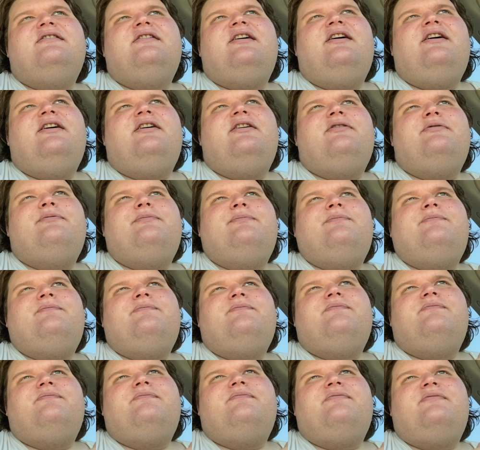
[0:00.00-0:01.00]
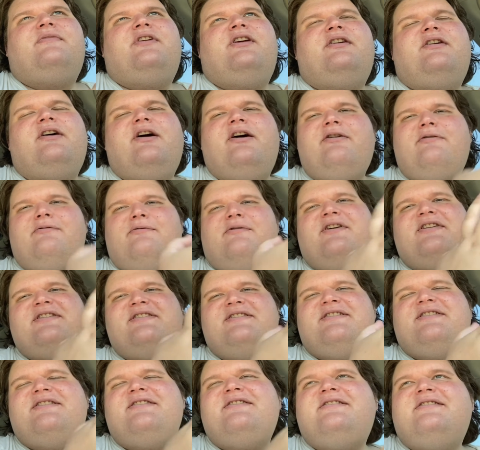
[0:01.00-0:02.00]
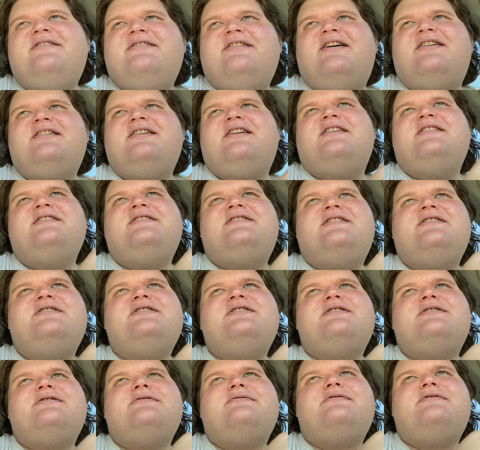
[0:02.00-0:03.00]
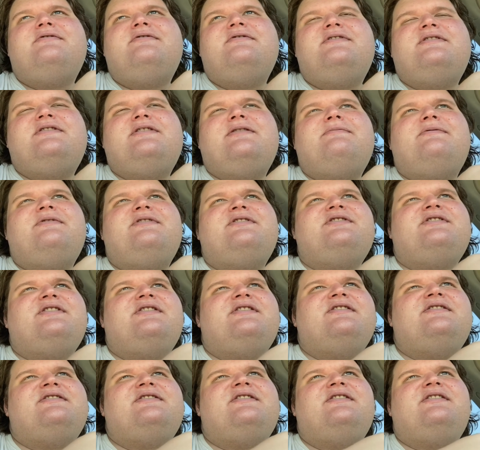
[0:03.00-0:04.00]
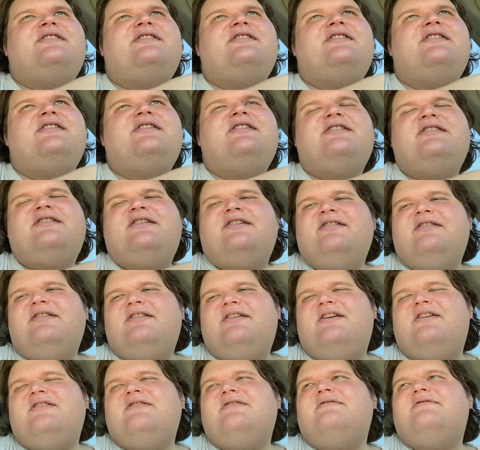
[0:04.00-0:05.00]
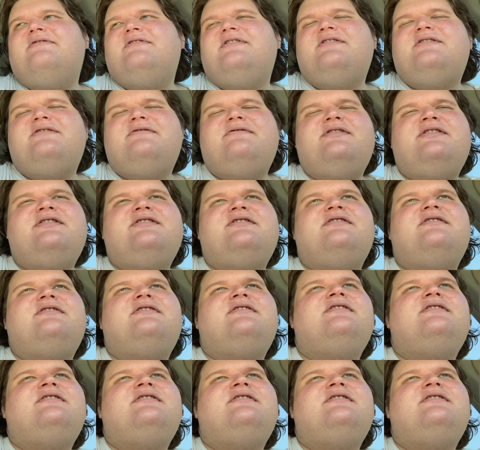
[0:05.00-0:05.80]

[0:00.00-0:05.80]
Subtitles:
like an unwanted, non consensual, someone trying to suck your cock kind of situation.